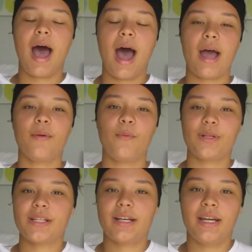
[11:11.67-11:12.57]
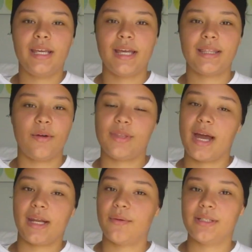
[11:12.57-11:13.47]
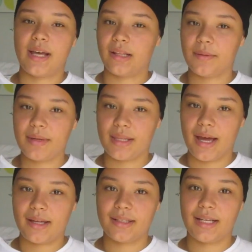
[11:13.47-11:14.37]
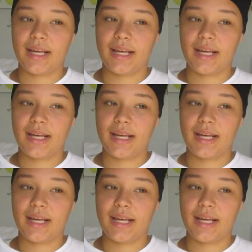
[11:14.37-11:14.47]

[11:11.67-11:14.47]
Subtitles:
I wasn't gonna get there with anyone telling me that.